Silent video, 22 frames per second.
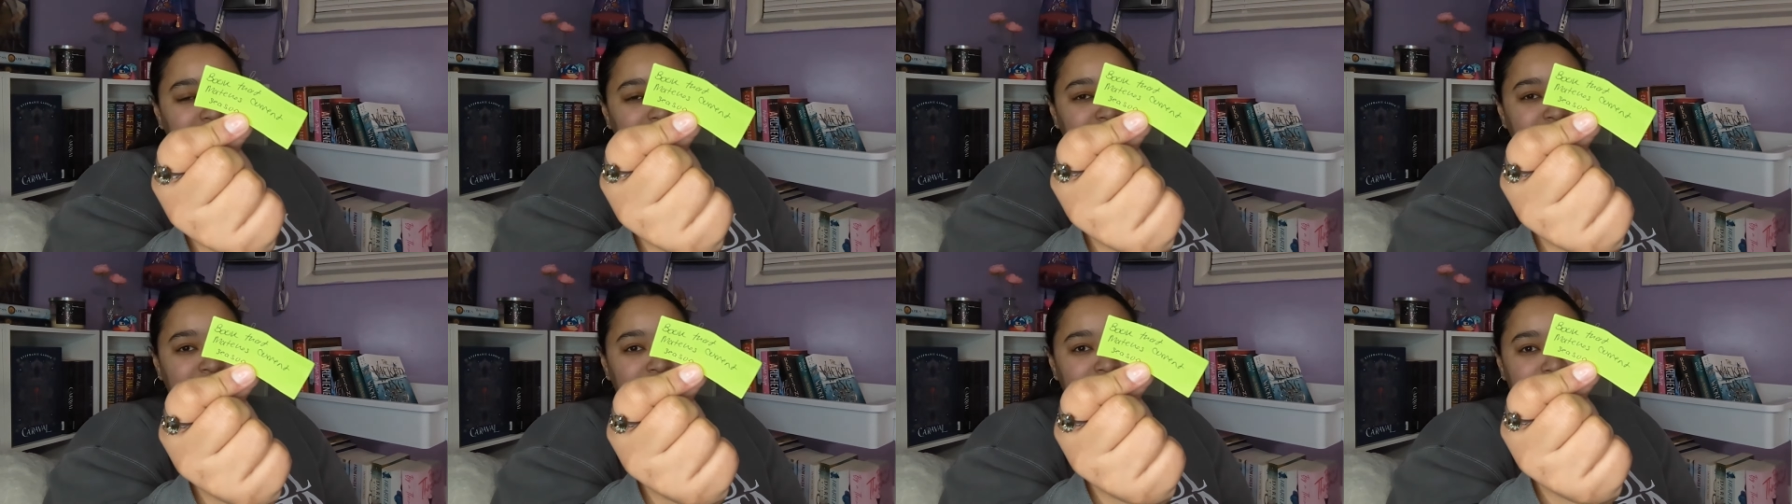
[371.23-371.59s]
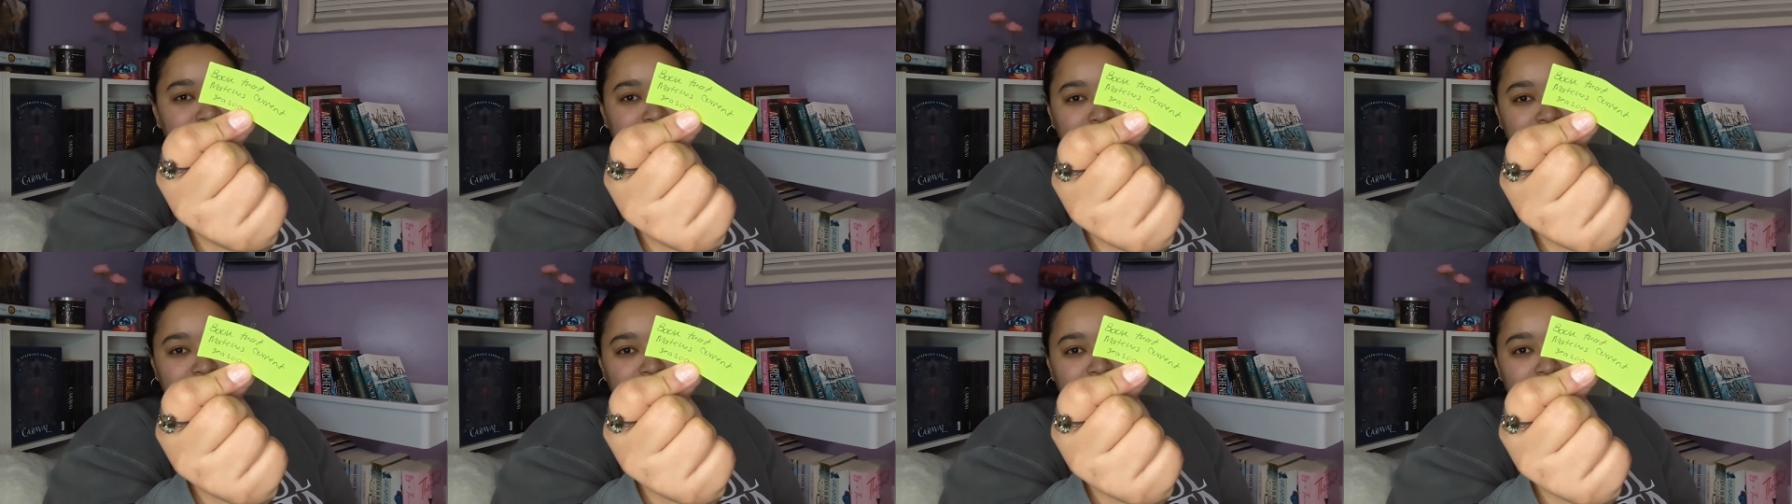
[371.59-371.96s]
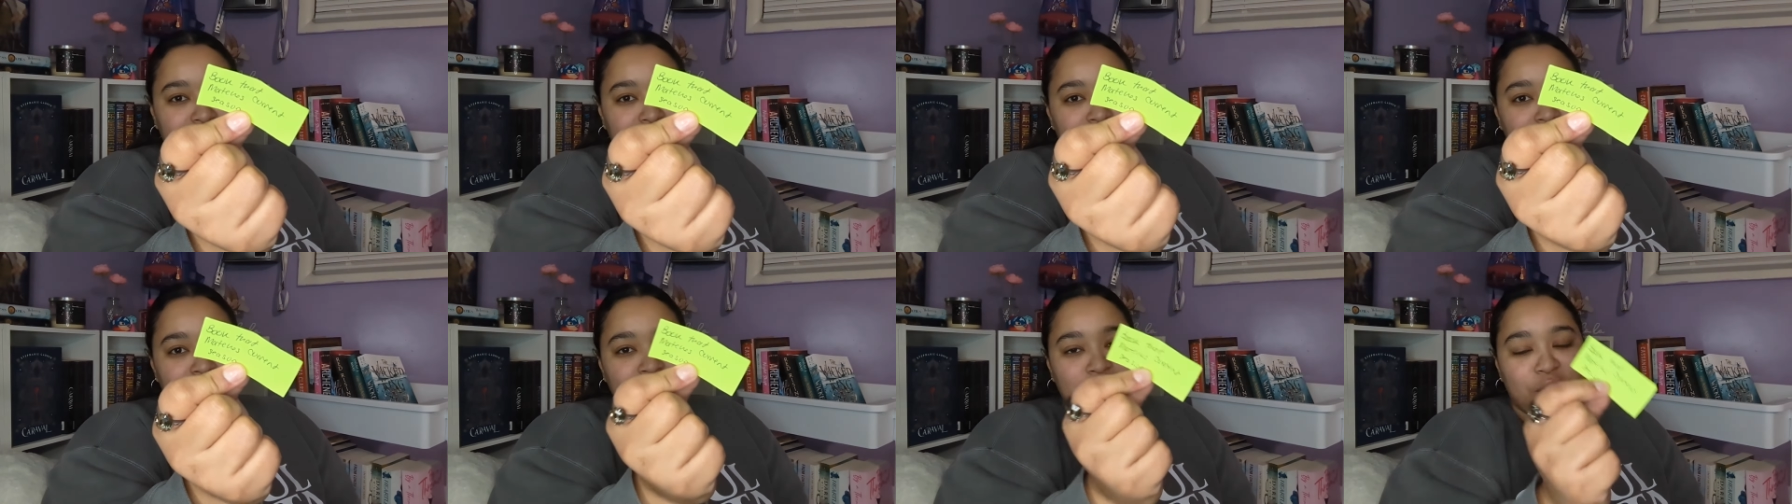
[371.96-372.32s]
season.
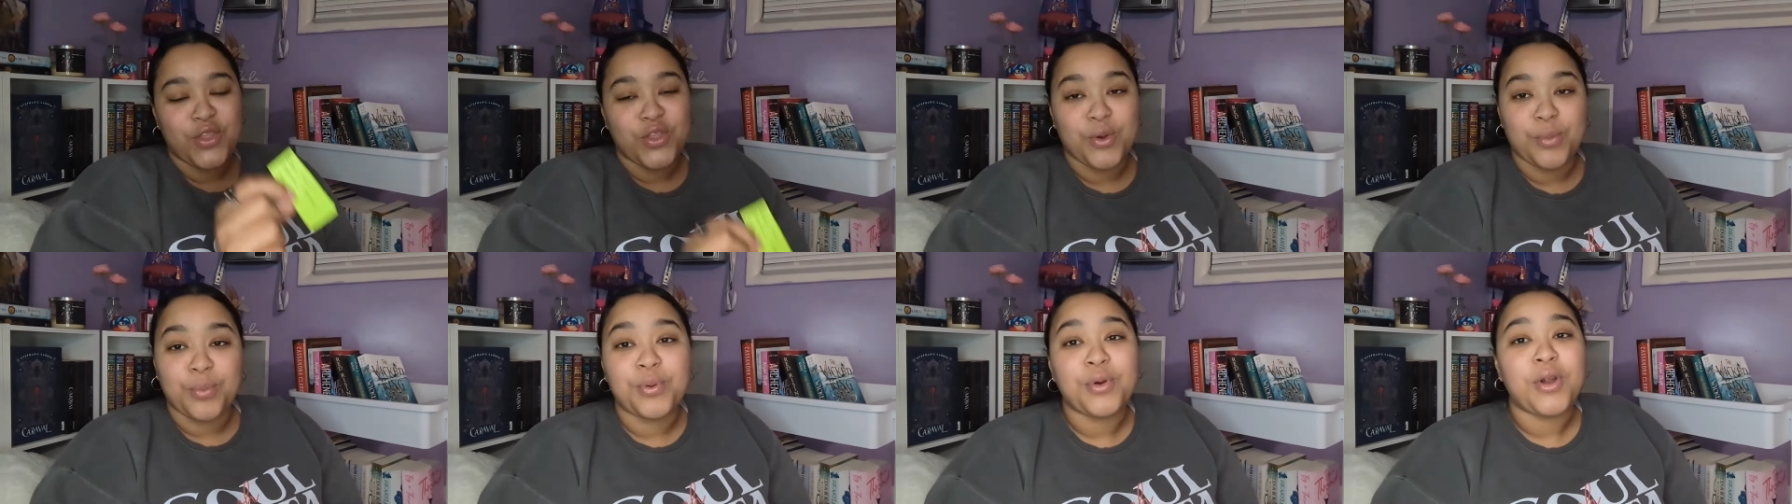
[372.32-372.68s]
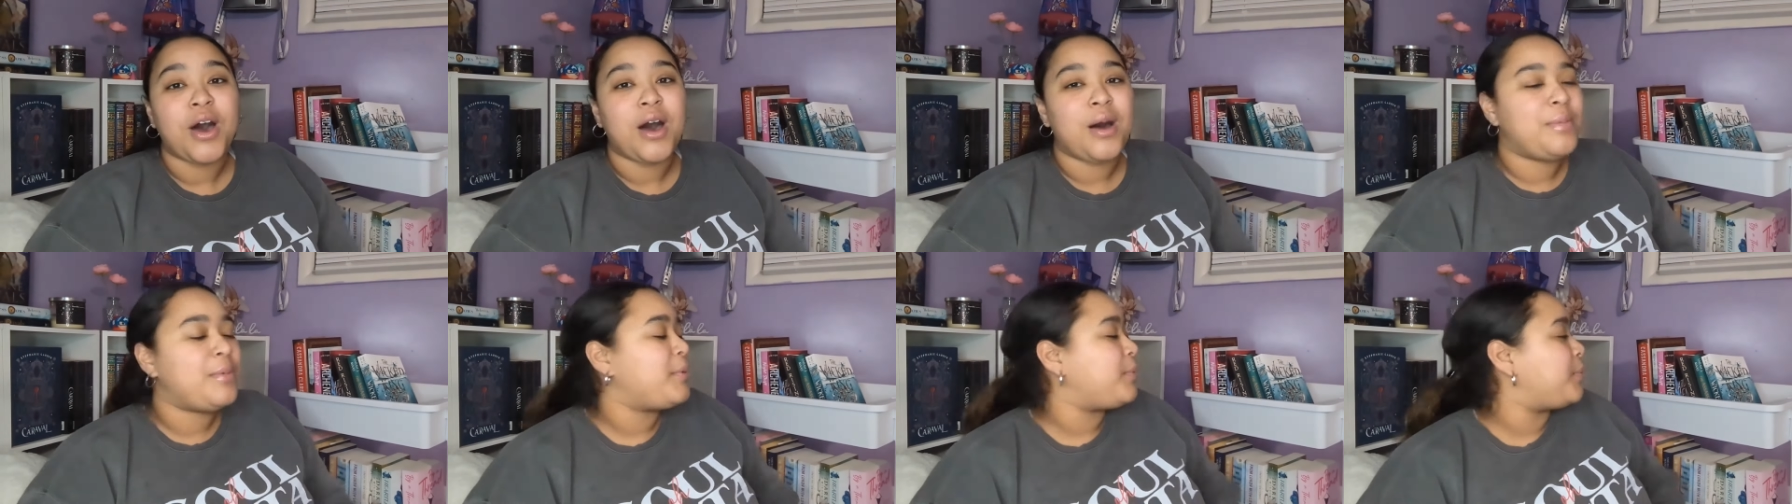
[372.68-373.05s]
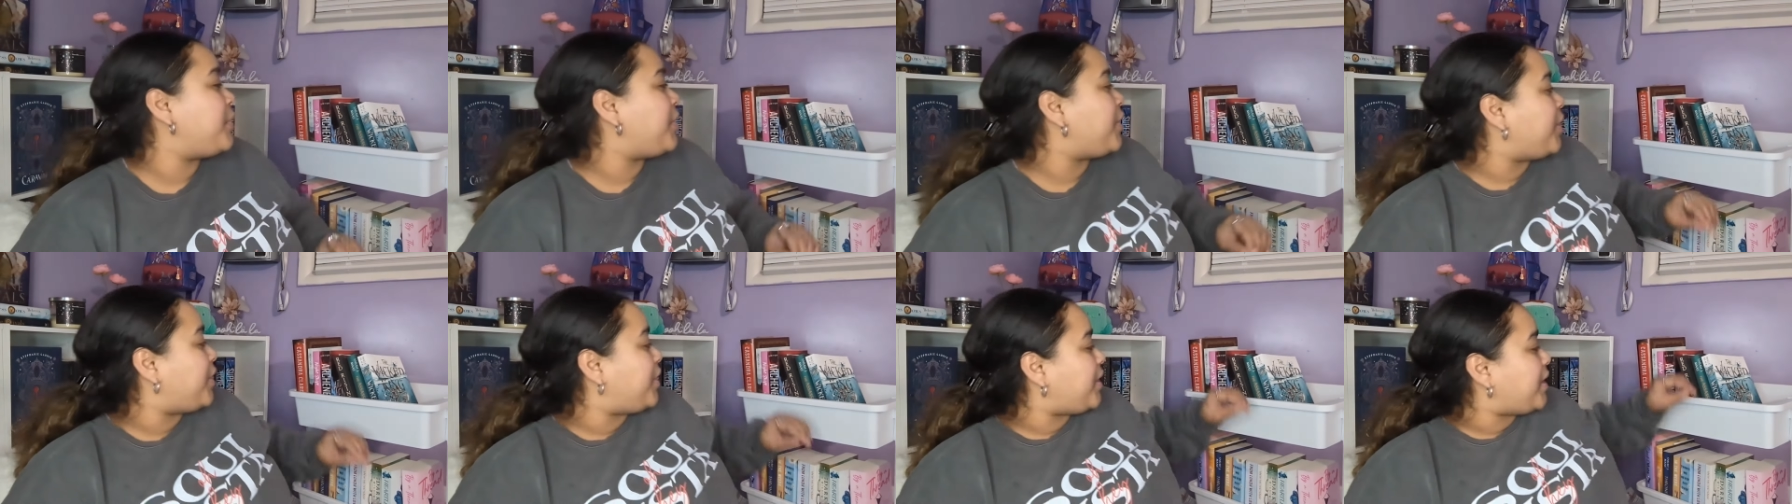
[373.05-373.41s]
The problem
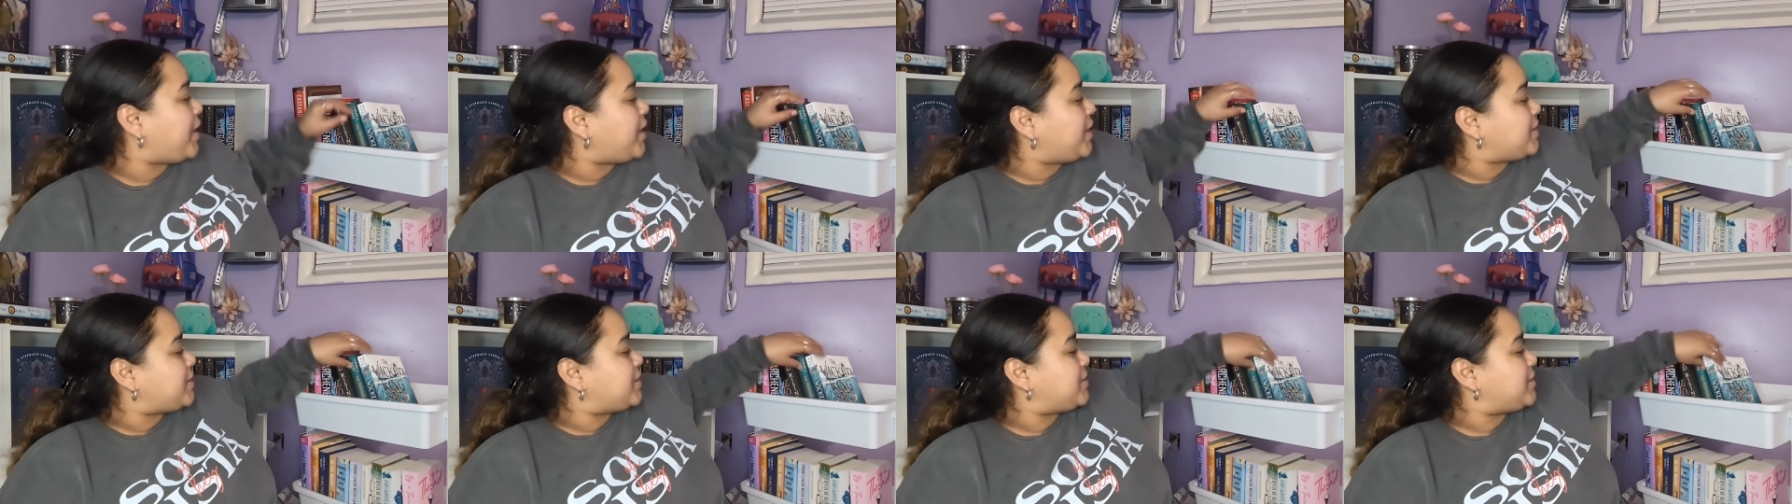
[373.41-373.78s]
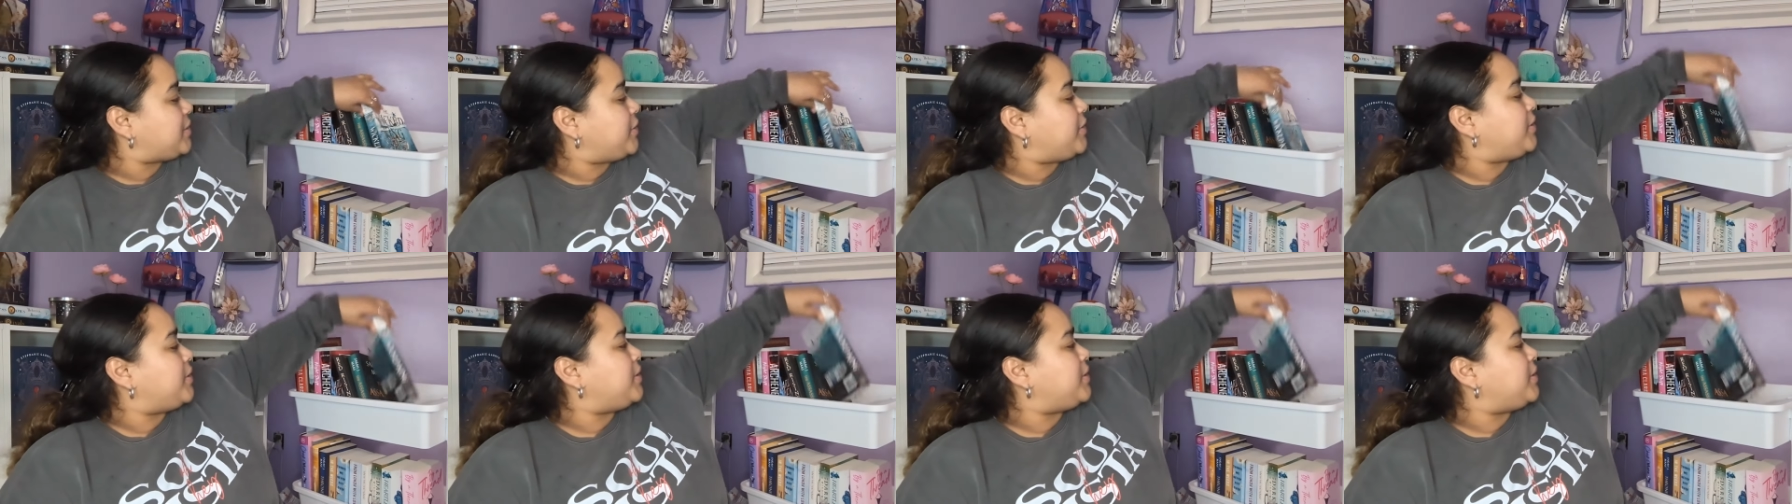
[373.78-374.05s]
with this